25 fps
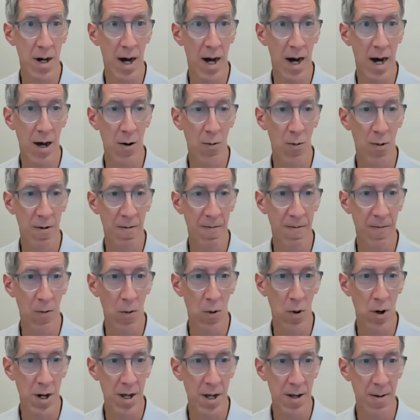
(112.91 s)

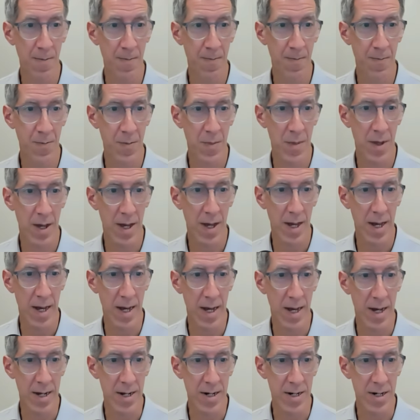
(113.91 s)
I-140
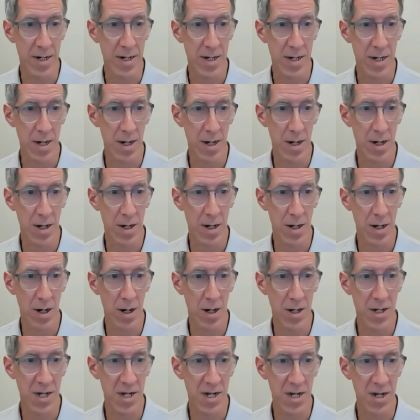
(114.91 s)
and
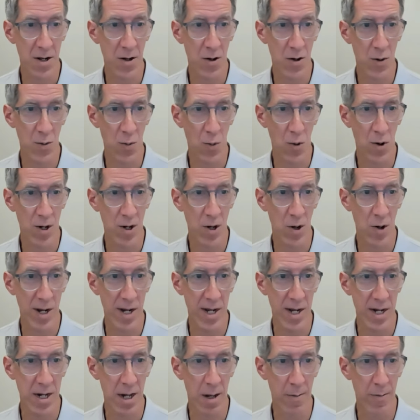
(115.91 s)
unskilled worker,
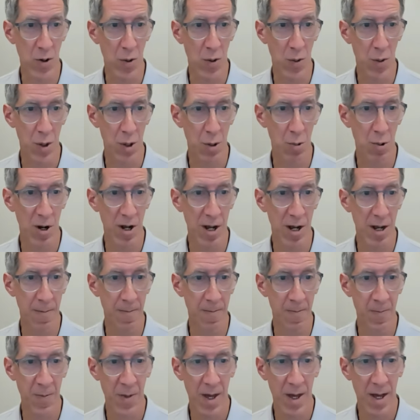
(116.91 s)
EW3,